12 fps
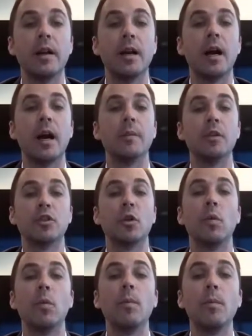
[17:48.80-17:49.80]
And
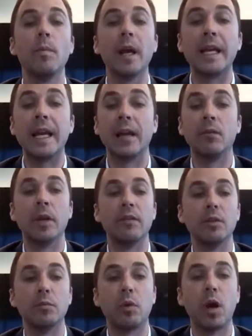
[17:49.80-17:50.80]
so, again, we have
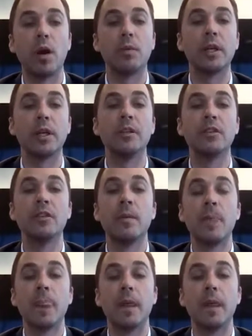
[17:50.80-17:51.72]
these properties